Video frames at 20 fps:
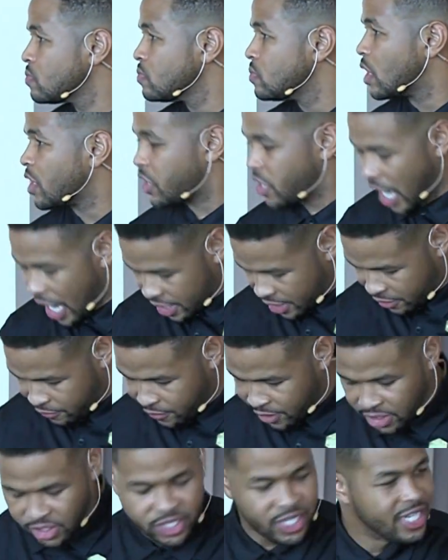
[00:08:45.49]
The shock
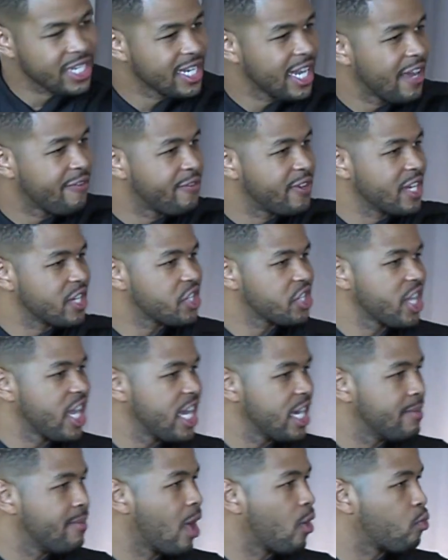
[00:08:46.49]
eventually left, and it
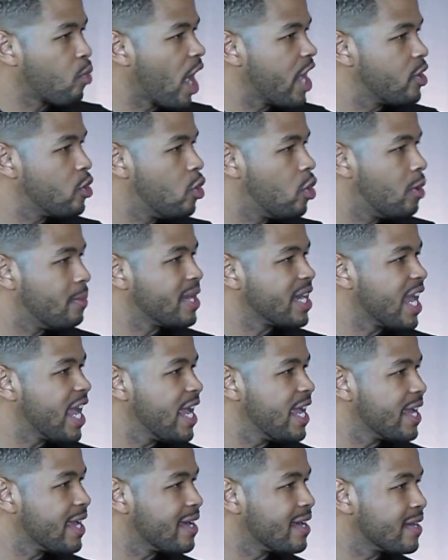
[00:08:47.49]
stayed in my right arm and
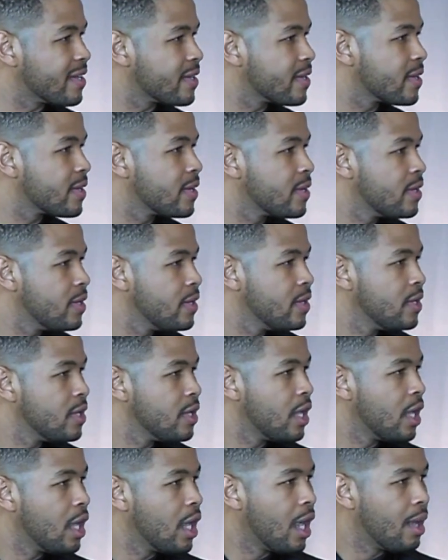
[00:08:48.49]
hand.
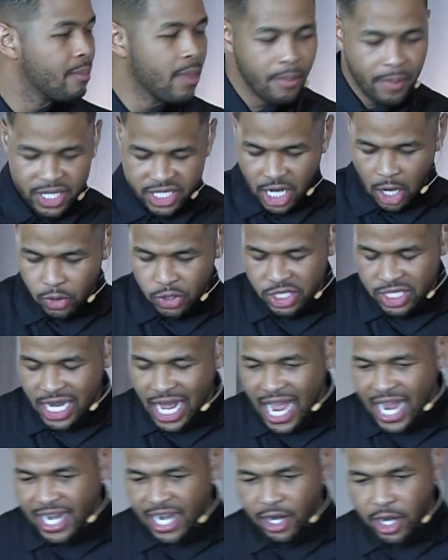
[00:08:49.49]
I remember as I was
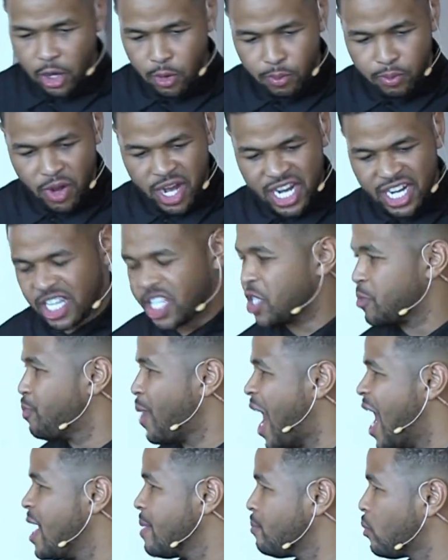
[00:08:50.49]
lying there, they were bringing the
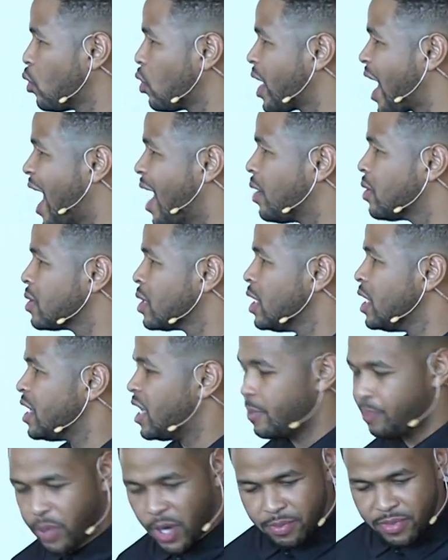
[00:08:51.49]
spine board out.
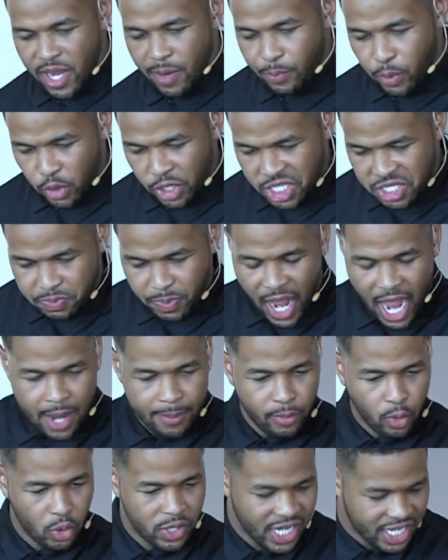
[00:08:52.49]
They put me up on the spine
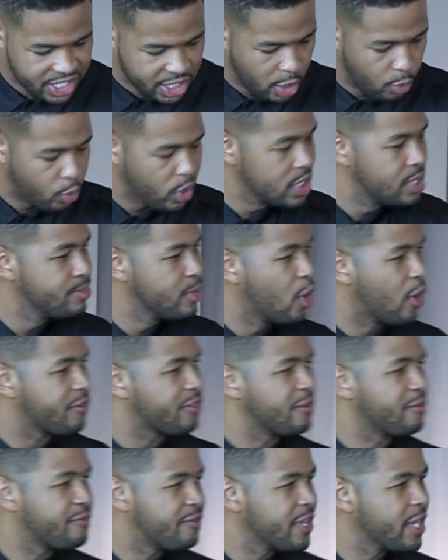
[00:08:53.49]
board, and as they're wheeling me off
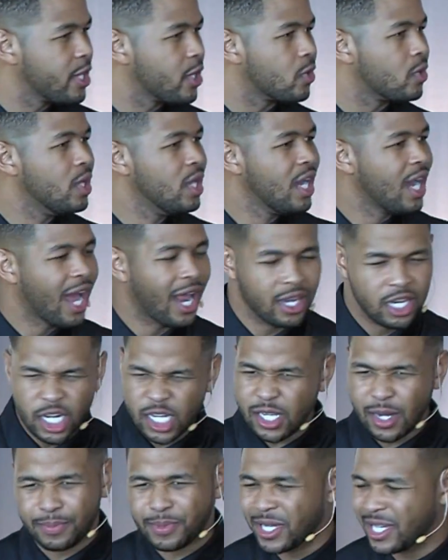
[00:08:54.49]
the field, I
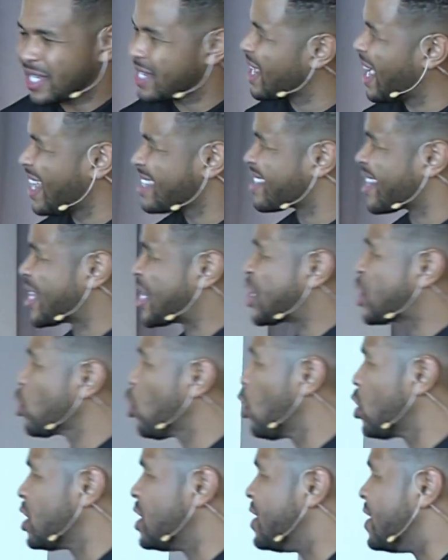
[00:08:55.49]
looked up to the sky and said,
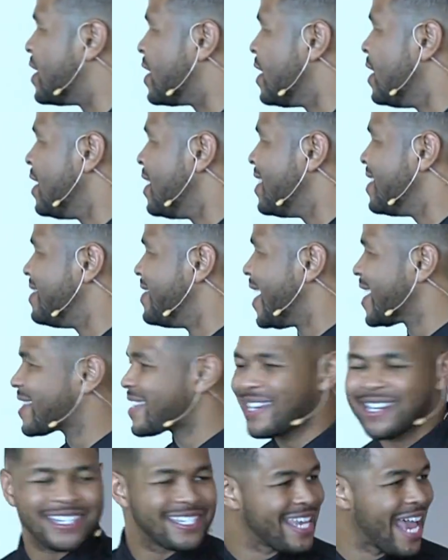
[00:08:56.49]
surely
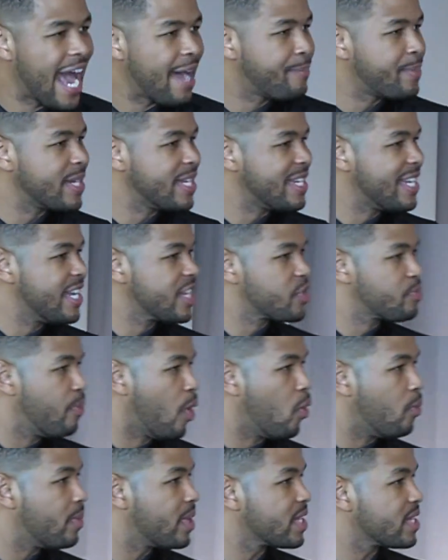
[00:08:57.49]
nothing has happened in this
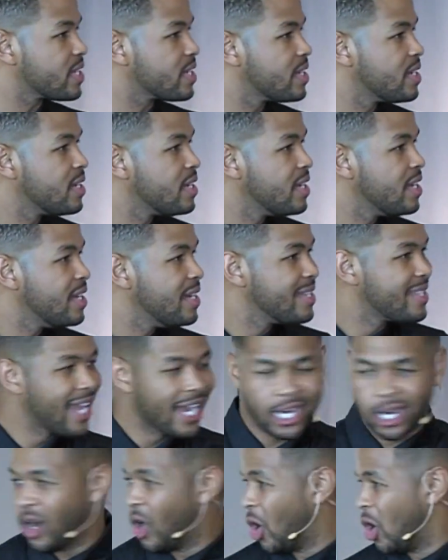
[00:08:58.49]
moment
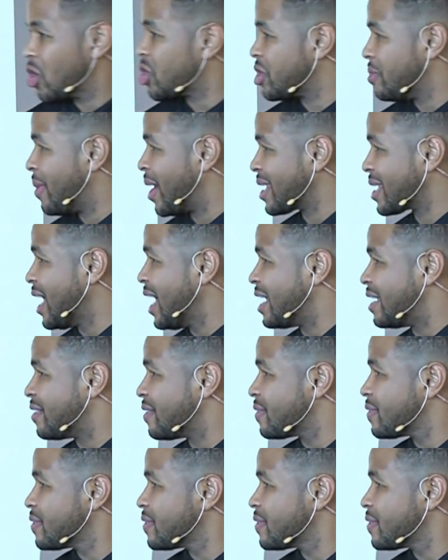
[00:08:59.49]
that can alter my life.